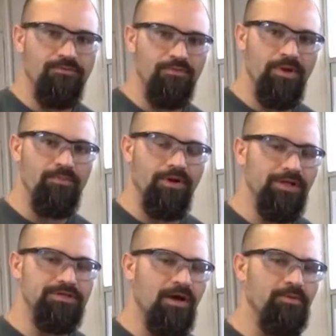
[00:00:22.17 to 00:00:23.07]
Remember,
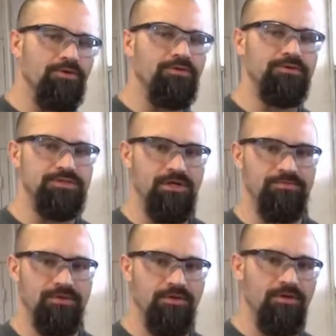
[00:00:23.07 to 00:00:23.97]
anytime you're doing
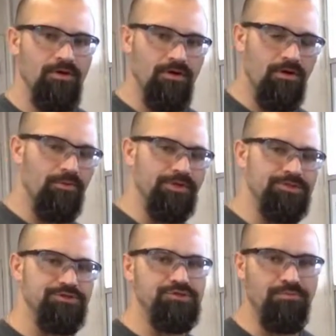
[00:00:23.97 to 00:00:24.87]
something,
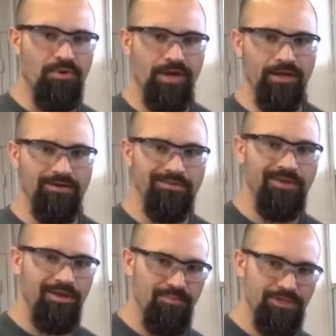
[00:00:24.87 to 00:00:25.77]
always use your brain
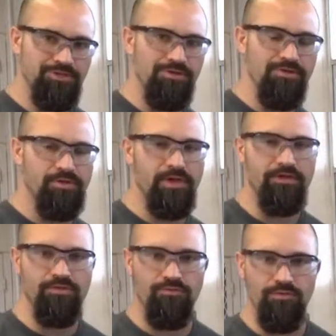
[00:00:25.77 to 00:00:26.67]
and make sure you think
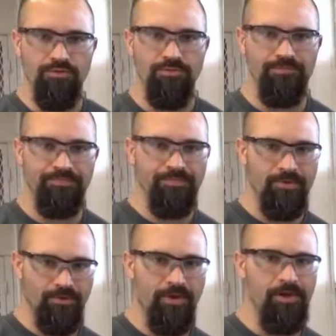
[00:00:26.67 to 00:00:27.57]
it through.
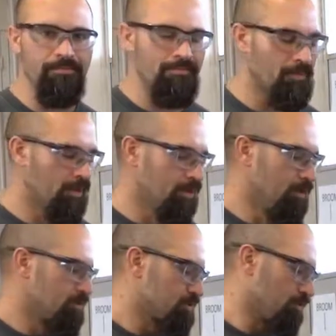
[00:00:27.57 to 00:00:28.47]
Okay?
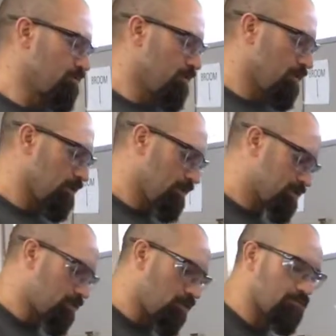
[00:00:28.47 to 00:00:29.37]
So
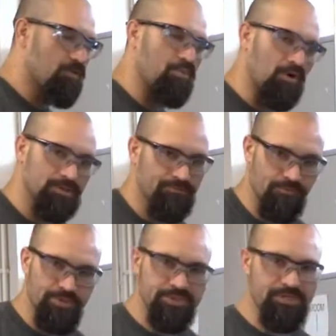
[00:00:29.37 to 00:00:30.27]
let's go over the parts
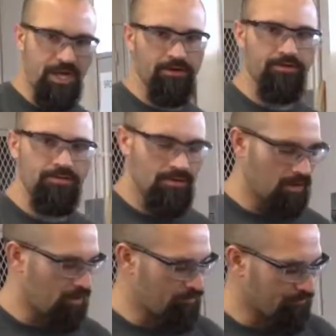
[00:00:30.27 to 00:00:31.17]
for this sander
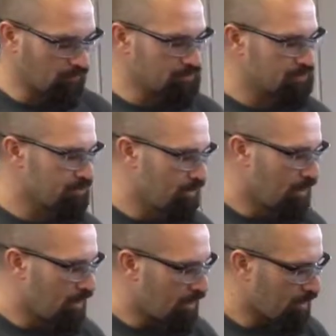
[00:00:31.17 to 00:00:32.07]
first.
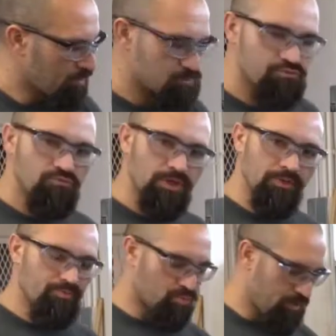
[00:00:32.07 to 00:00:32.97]
It's
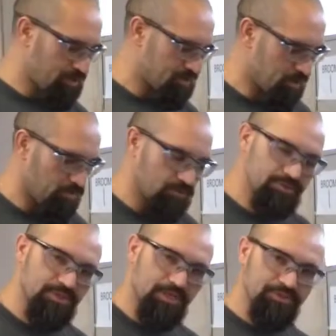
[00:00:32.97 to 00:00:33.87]
really pretty simple.
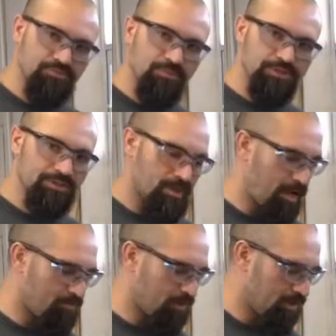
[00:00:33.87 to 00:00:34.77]
There's not too much
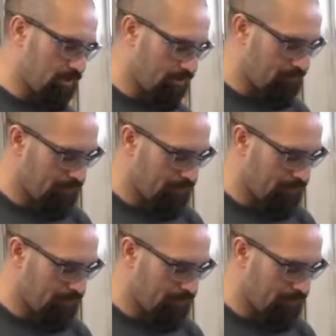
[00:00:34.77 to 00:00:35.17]
happening here.